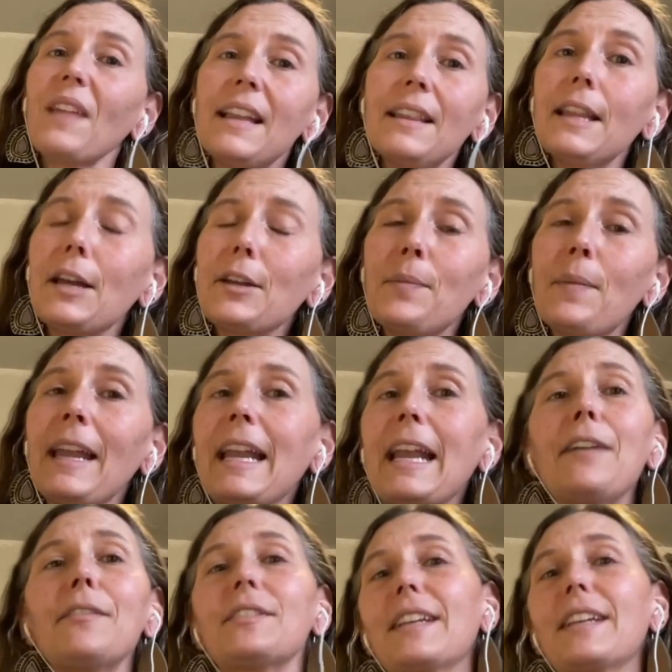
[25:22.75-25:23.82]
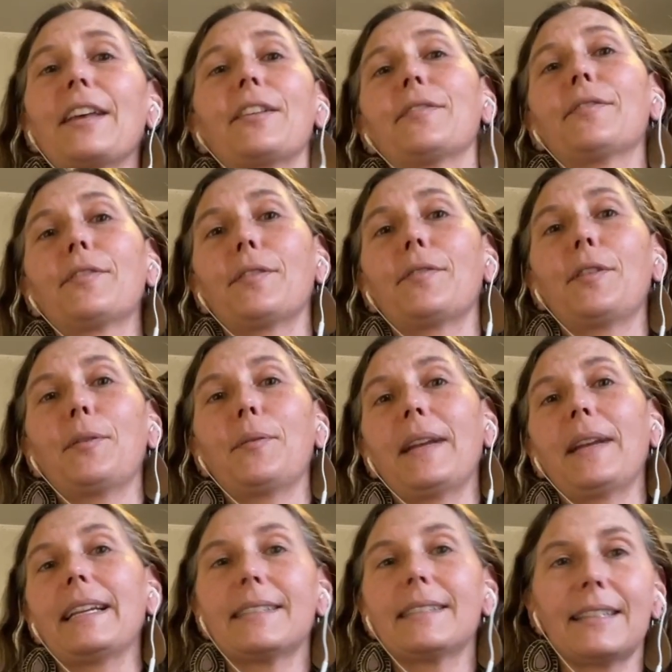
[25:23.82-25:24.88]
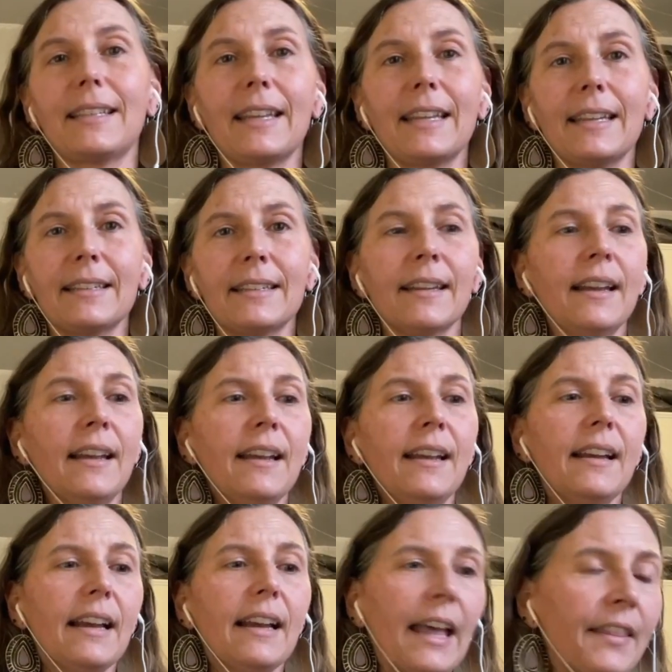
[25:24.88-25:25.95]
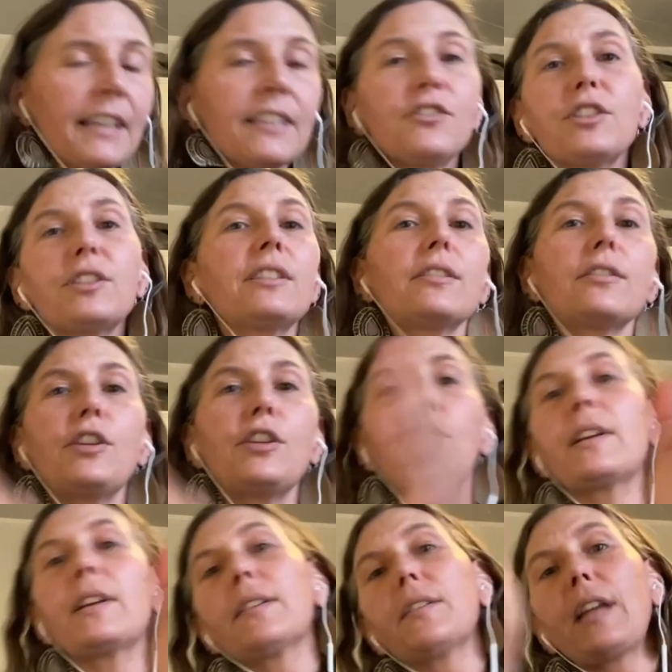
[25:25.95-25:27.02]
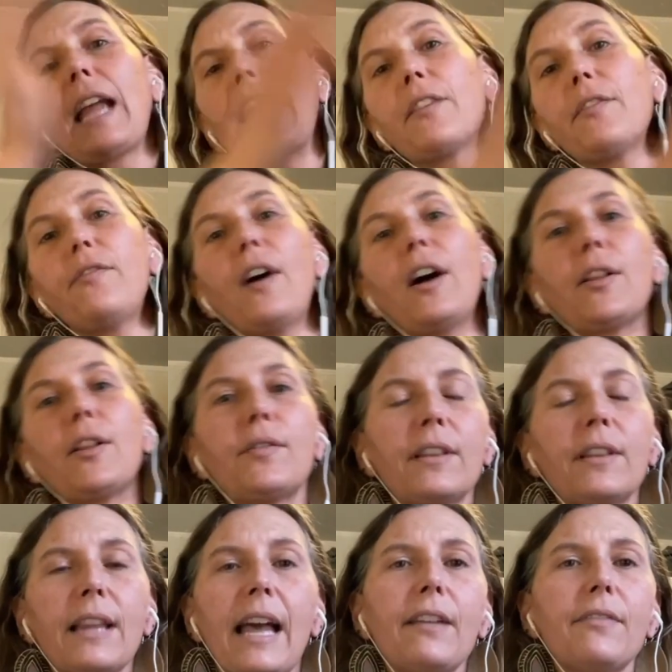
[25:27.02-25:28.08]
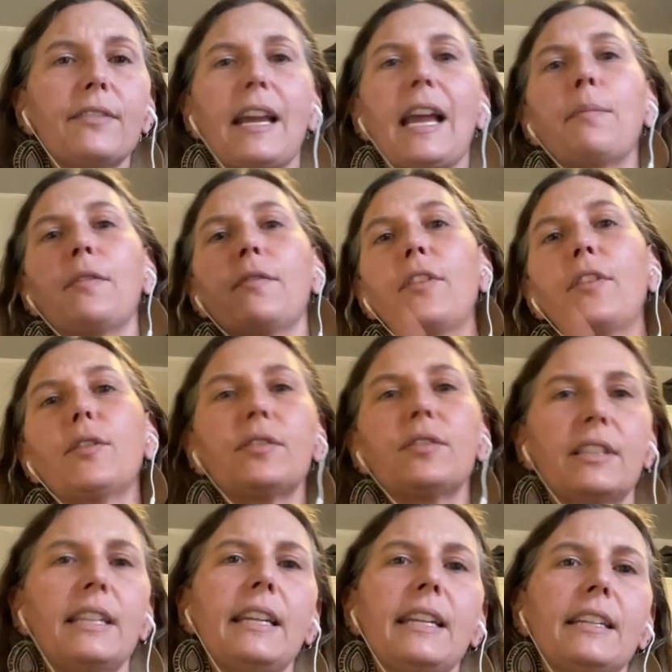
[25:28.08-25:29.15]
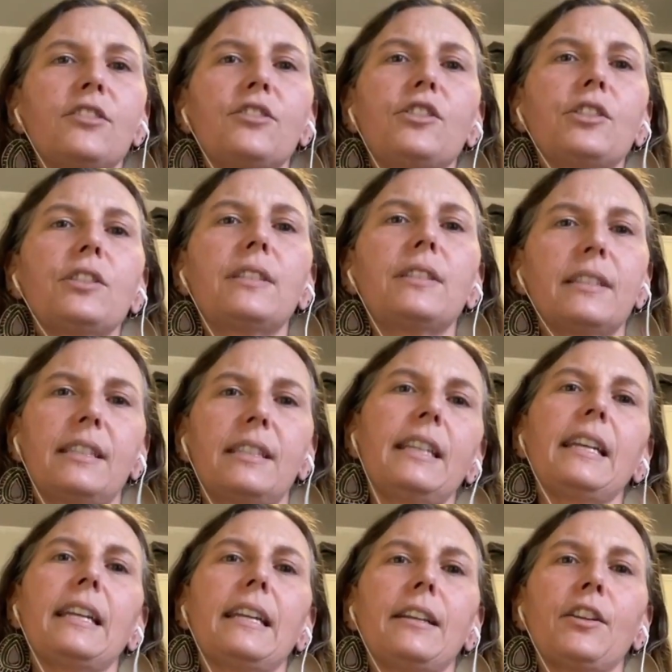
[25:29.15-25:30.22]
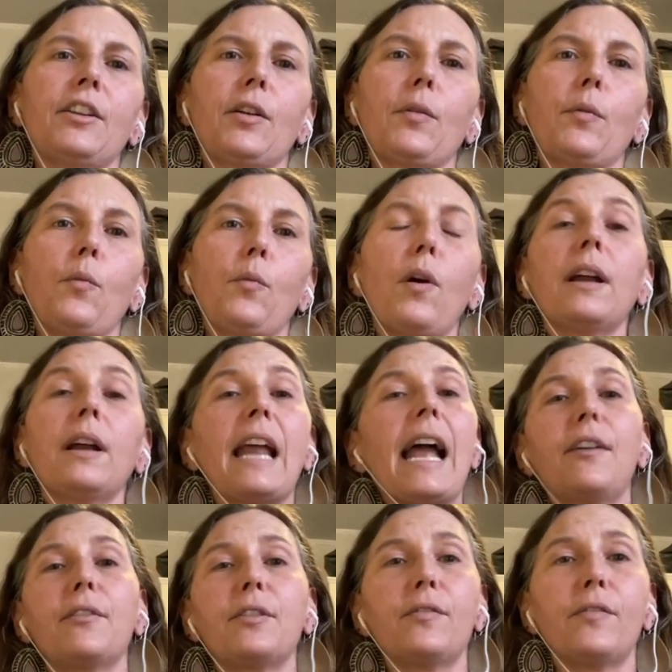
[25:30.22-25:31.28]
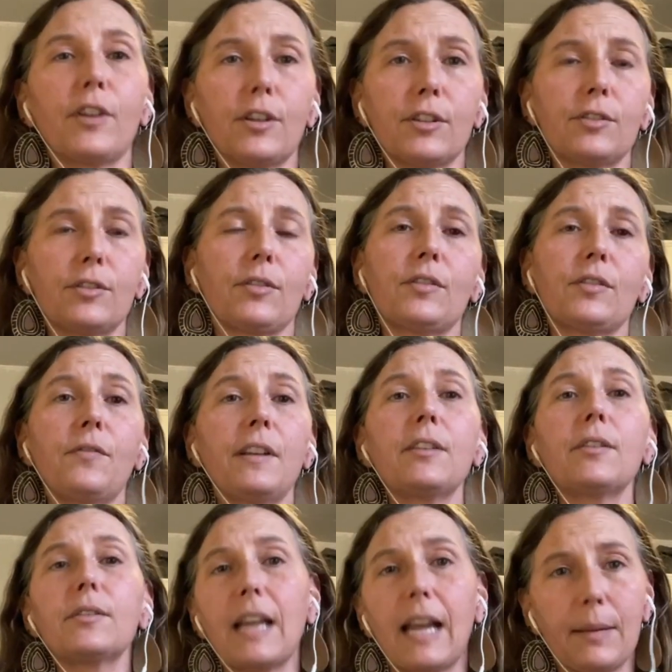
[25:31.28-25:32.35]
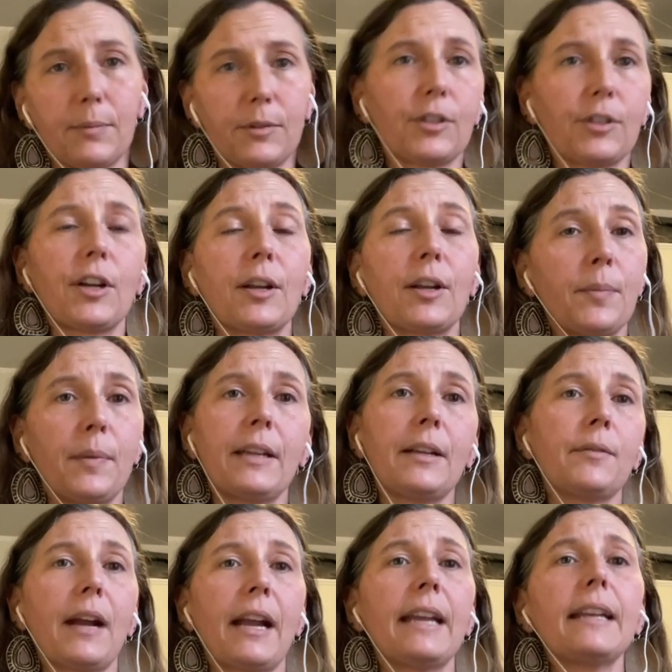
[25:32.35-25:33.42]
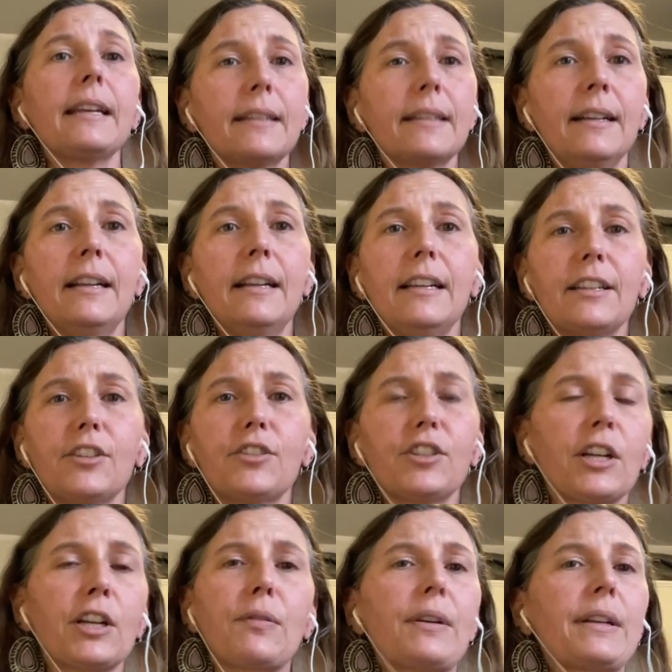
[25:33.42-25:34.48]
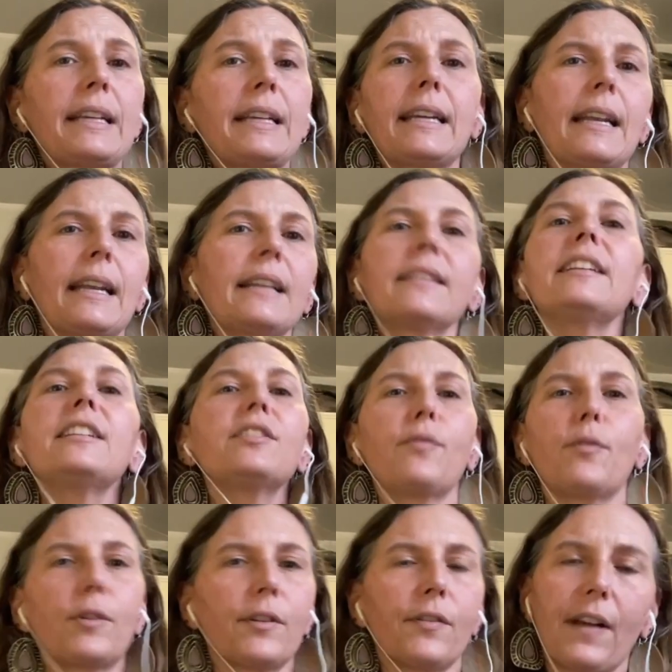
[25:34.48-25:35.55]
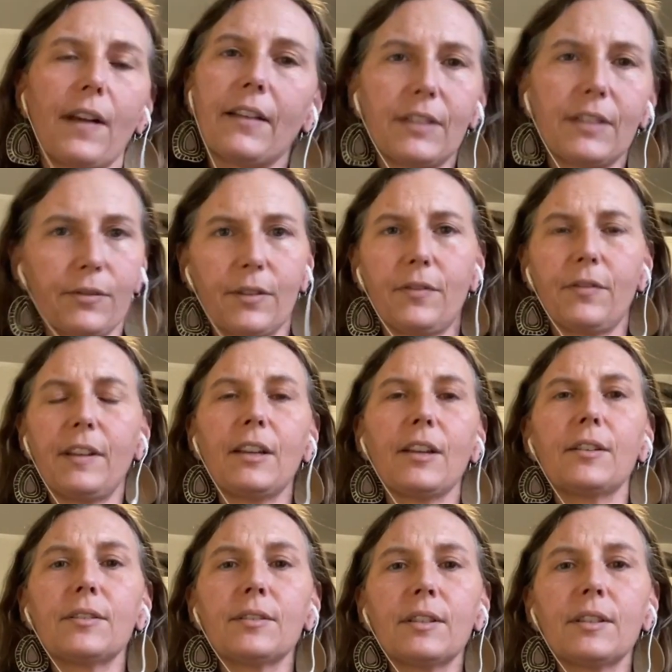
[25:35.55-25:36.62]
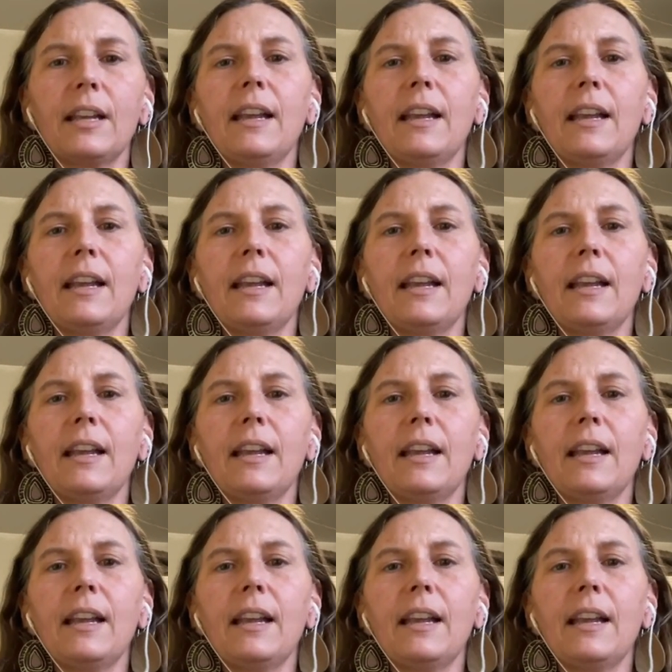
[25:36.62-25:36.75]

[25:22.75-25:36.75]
let them hang out together for a few weeks. And then just, you can kind of follow the lifetime of those seeds just to see, one, how diverse those phenotypes are going to be, right? Because you're going to get at least 4 or 5 different phenos.